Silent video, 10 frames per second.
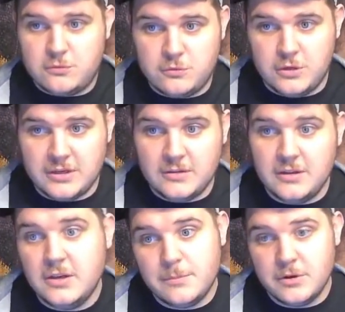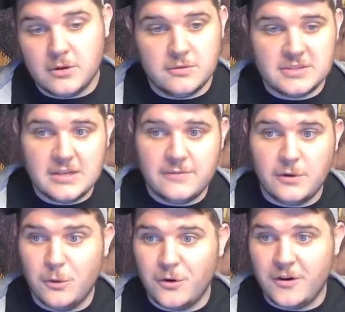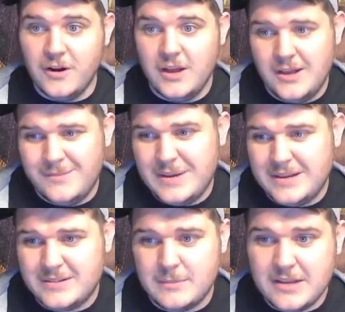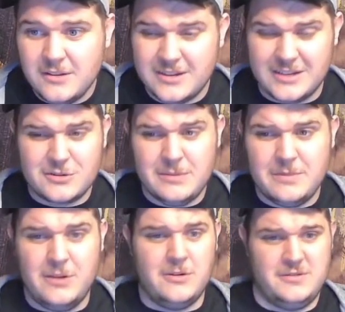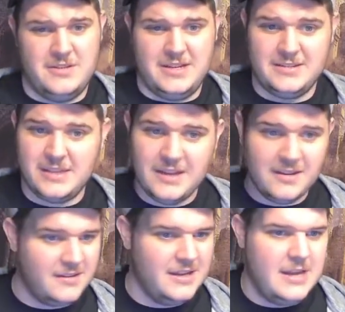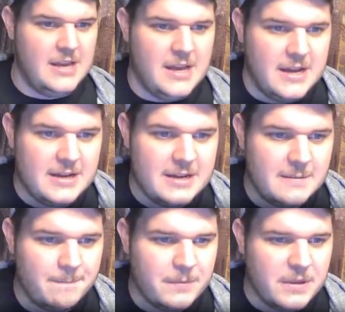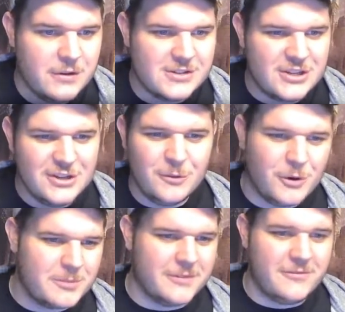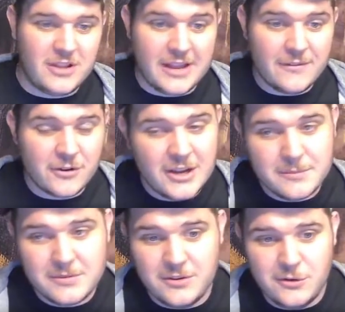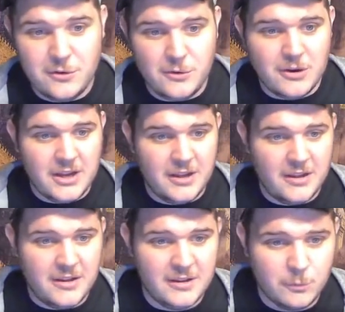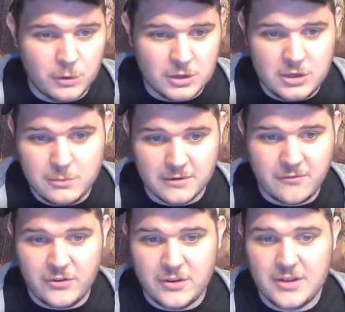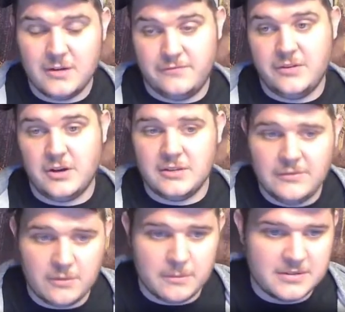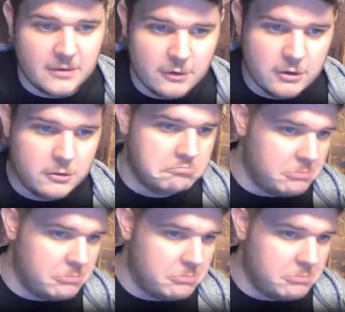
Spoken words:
and clean up your whole self, or make somebody look extremely gross and nasty. You can chill, warm, or flavor up to 1 cubic foot of non-living material.